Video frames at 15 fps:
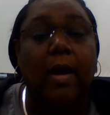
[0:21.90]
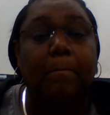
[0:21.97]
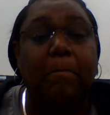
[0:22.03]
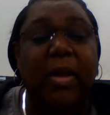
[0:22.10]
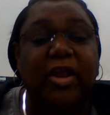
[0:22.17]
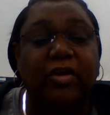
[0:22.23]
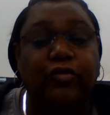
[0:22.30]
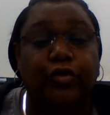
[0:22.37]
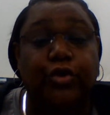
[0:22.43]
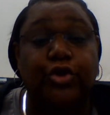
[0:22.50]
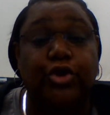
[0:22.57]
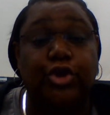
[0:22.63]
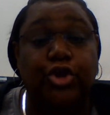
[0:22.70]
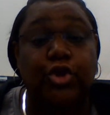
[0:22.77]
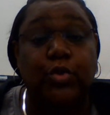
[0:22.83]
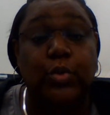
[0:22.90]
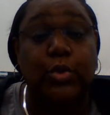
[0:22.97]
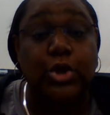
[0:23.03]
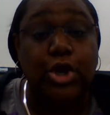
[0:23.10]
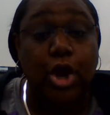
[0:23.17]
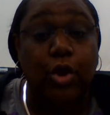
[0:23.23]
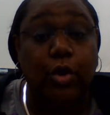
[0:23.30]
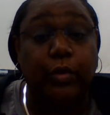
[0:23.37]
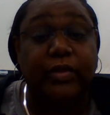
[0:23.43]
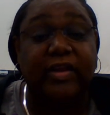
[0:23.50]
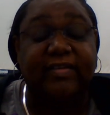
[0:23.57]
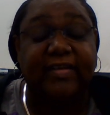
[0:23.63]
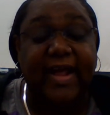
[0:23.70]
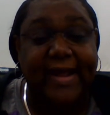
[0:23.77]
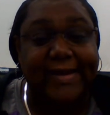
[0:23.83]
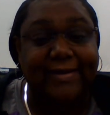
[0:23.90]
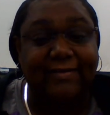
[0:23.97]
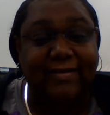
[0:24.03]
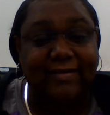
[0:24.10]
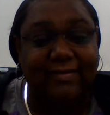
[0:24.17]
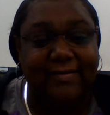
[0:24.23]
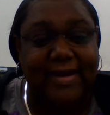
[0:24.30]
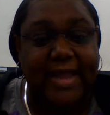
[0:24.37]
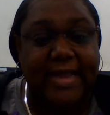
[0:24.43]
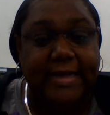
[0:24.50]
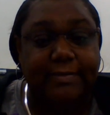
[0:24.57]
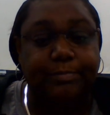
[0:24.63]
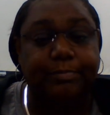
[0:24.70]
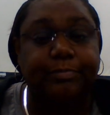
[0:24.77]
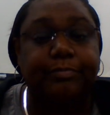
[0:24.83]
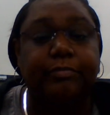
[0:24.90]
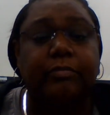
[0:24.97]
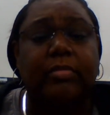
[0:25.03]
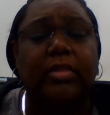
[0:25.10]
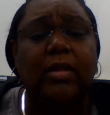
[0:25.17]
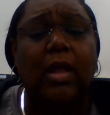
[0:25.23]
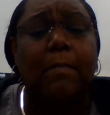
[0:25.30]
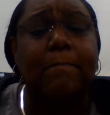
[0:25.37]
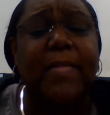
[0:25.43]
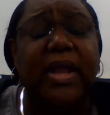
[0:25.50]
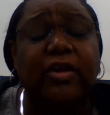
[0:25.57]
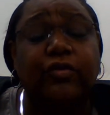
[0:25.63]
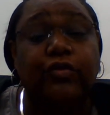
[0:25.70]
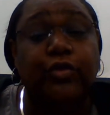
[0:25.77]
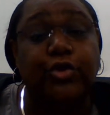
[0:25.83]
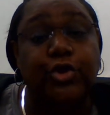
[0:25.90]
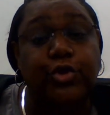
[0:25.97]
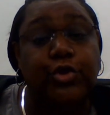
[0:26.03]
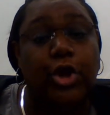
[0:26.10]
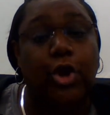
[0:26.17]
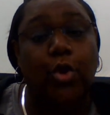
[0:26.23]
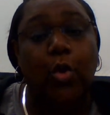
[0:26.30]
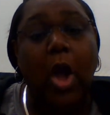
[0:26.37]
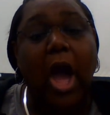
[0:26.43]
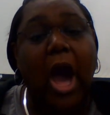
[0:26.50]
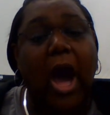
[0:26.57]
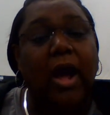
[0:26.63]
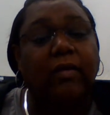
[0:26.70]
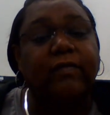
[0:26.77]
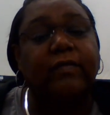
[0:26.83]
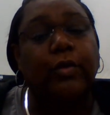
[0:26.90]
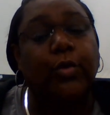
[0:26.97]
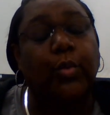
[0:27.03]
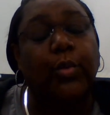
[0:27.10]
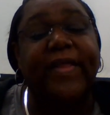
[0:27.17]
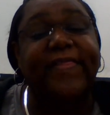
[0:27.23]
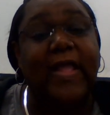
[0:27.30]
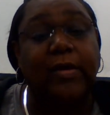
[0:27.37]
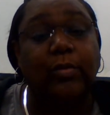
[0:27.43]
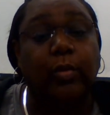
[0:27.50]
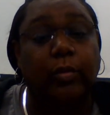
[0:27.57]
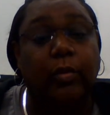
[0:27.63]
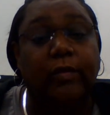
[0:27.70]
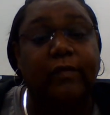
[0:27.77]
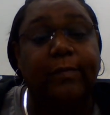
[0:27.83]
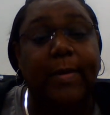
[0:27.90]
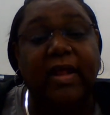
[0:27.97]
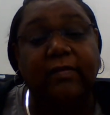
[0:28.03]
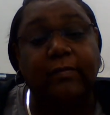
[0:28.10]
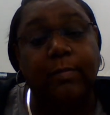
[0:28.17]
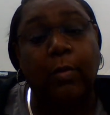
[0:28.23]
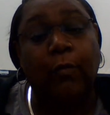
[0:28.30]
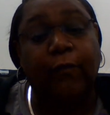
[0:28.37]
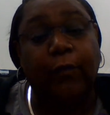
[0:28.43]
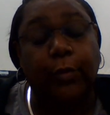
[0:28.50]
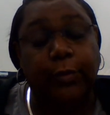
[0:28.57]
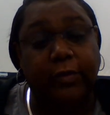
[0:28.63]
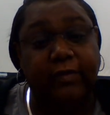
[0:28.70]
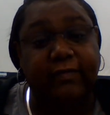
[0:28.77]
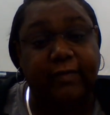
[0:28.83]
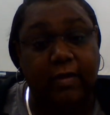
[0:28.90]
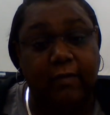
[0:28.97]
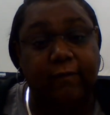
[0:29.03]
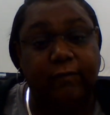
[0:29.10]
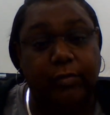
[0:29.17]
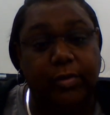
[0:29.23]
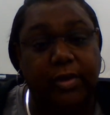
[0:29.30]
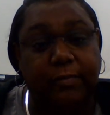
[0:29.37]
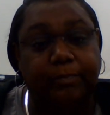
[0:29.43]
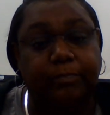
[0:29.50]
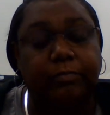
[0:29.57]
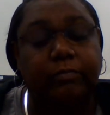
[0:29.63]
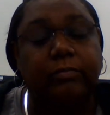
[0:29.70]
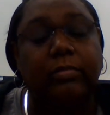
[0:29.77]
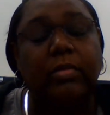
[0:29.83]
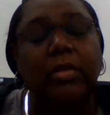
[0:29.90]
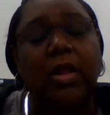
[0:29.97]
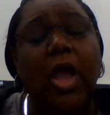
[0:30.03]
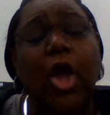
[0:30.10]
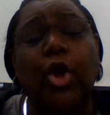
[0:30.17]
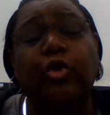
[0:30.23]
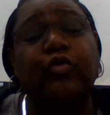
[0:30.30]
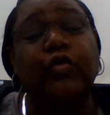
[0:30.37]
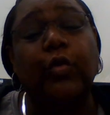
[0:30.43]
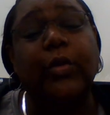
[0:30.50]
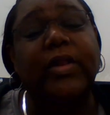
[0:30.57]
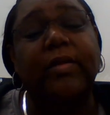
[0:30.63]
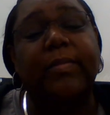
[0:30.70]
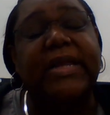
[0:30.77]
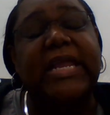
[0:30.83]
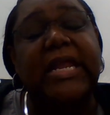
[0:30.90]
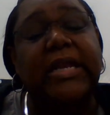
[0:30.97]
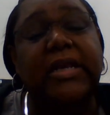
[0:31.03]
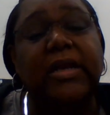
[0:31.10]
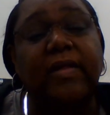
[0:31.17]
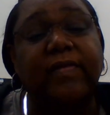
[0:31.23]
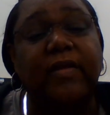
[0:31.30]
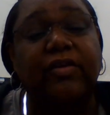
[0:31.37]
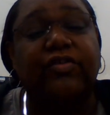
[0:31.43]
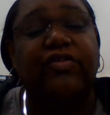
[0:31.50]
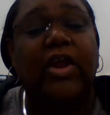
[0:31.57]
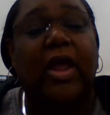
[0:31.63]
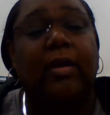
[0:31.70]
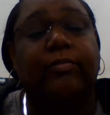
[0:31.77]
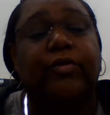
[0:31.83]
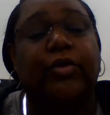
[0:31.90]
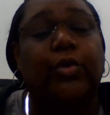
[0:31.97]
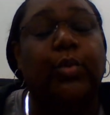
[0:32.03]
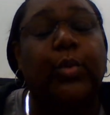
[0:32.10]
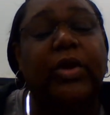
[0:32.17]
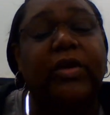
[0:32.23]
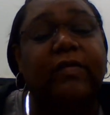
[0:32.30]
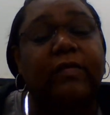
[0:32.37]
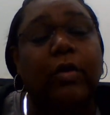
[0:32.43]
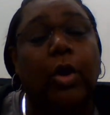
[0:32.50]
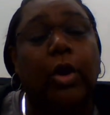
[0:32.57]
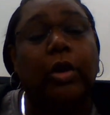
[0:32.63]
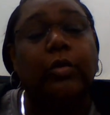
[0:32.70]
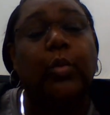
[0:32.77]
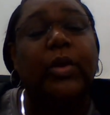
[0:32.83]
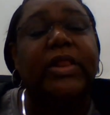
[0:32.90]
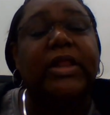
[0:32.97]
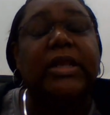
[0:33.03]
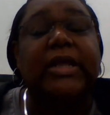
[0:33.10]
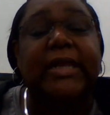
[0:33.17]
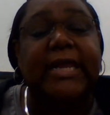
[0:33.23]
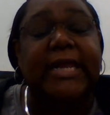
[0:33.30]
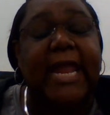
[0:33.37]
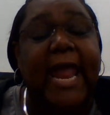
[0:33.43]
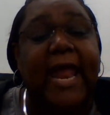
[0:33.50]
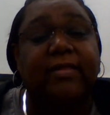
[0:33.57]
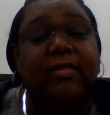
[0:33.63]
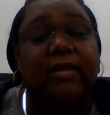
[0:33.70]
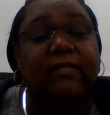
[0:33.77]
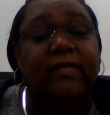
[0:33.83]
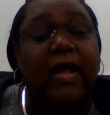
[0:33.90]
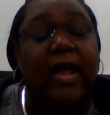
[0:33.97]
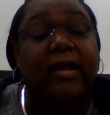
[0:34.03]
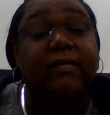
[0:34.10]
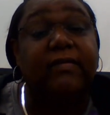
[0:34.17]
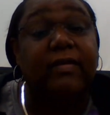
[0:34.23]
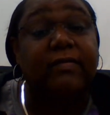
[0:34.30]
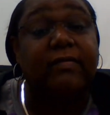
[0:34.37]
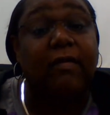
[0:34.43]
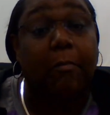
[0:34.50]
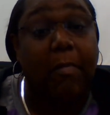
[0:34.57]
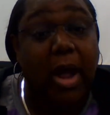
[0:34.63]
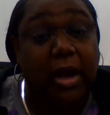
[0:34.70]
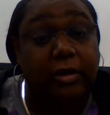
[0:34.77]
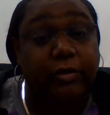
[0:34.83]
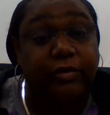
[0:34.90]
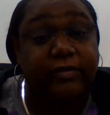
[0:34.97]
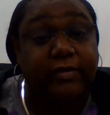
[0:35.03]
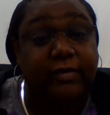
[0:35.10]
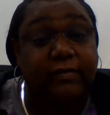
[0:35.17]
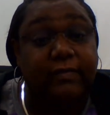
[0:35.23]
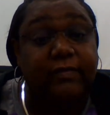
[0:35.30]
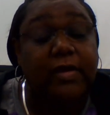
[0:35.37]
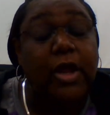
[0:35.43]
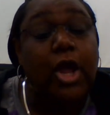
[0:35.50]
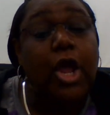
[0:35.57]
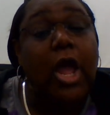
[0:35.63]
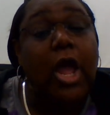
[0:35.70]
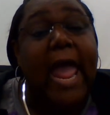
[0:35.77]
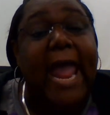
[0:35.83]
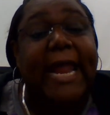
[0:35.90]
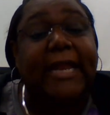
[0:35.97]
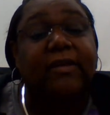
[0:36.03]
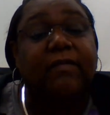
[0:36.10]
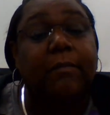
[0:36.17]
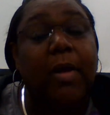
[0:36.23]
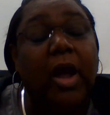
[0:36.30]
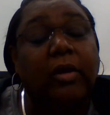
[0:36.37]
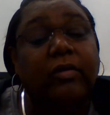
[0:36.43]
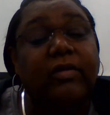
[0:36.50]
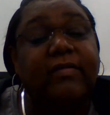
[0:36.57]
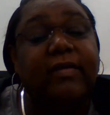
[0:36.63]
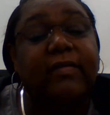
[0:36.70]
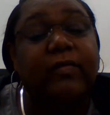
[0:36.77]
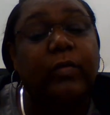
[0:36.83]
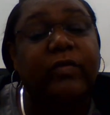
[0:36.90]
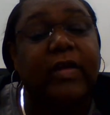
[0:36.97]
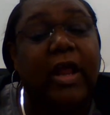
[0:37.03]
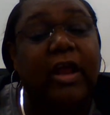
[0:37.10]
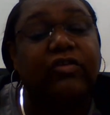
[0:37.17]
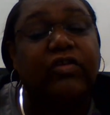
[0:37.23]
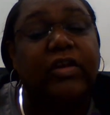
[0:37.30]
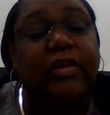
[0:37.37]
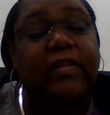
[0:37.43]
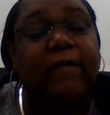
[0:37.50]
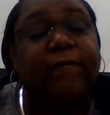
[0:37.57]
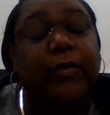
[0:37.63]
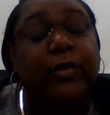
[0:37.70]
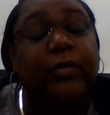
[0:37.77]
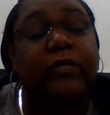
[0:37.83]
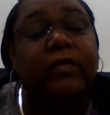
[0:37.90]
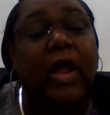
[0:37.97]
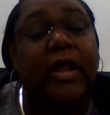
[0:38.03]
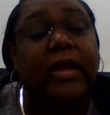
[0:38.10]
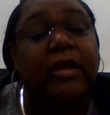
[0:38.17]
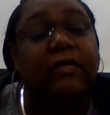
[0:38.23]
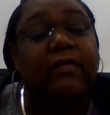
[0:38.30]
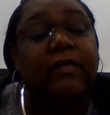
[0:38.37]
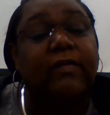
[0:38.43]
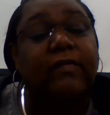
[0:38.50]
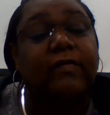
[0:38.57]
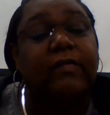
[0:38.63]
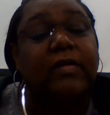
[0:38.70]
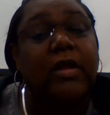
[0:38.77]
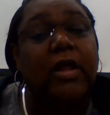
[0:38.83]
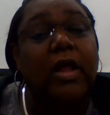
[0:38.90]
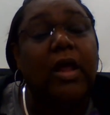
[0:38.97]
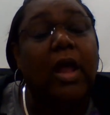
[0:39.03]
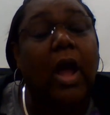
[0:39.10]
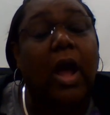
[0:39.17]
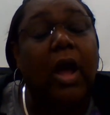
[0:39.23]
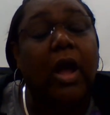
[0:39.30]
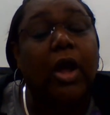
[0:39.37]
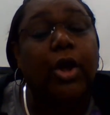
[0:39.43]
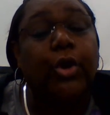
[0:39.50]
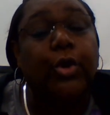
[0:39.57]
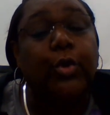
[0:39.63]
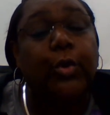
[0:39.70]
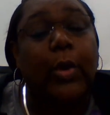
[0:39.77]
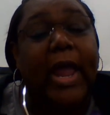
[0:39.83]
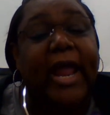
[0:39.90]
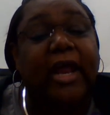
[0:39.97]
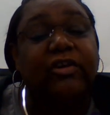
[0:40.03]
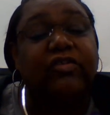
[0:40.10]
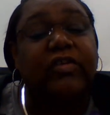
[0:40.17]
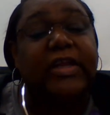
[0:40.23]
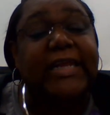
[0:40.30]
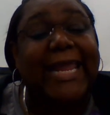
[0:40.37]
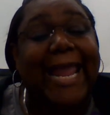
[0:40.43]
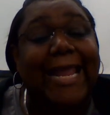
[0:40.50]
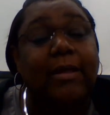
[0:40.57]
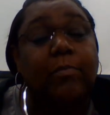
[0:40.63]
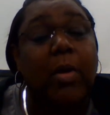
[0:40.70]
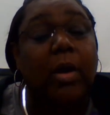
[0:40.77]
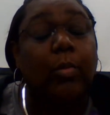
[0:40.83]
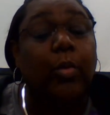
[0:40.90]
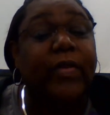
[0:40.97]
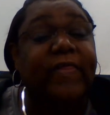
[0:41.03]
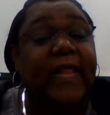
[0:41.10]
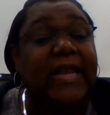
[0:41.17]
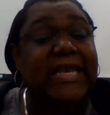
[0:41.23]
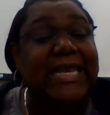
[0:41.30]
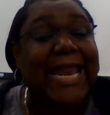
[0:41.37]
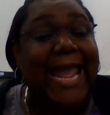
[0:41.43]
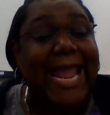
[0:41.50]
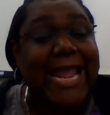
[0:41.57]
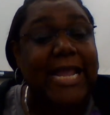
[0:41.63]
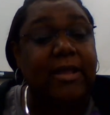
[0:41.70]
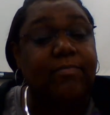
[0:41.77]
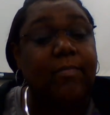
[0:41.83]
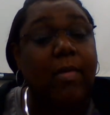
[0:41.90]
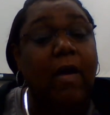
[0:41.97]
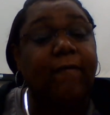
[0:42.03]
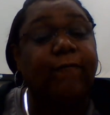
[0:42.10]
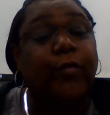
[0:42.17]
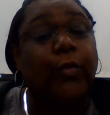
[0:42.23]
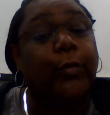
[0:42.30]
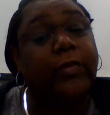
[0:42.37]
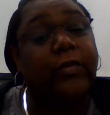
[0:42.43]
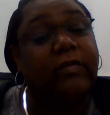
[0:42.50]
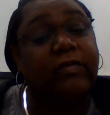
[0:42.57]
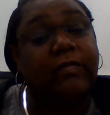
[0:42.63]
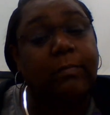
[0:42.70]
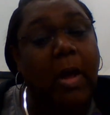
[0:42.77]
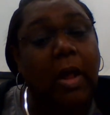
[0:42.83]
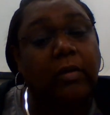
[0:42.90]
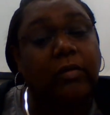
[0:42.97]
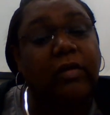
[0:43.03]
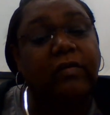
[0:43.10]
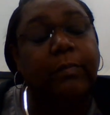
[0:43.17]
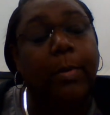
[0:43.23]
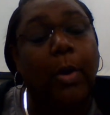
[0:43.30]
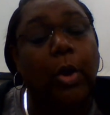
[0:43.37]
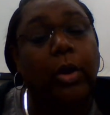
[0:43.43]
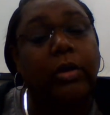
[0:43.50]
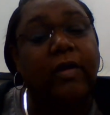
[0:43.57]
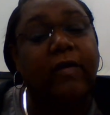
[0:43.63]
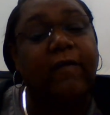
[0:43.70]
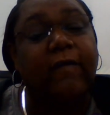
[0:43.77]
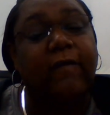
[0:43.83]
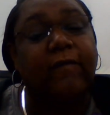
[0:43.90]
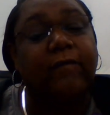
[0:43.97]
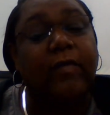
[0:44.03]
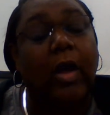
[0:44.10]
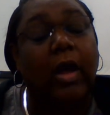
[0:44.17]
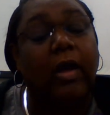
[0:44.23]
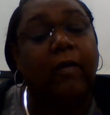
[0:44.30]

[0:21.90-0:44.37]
Make sure you know the scientist's name. Make sure you know also what they were responsible for discovering. So, in the beginning of this chapter, we start with looking at the scientist Democritus. And Democritus was actually the first scientist who actually came up with the name for the smallest part of